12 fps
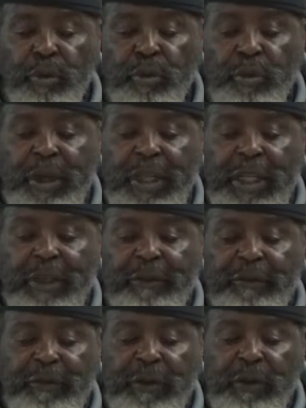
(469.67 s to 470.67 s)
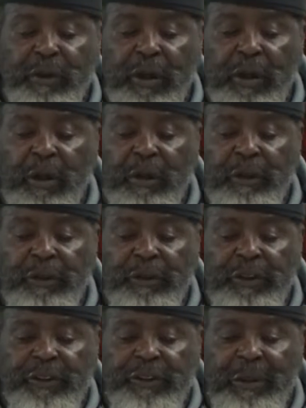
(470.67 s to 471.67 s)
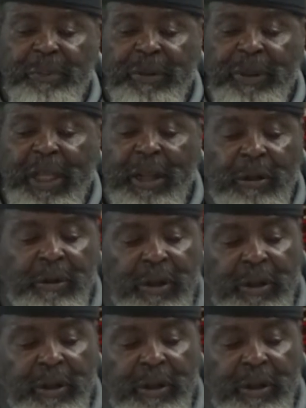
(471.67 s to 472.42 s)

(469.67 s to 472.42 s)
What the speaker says: we get phone calls, except now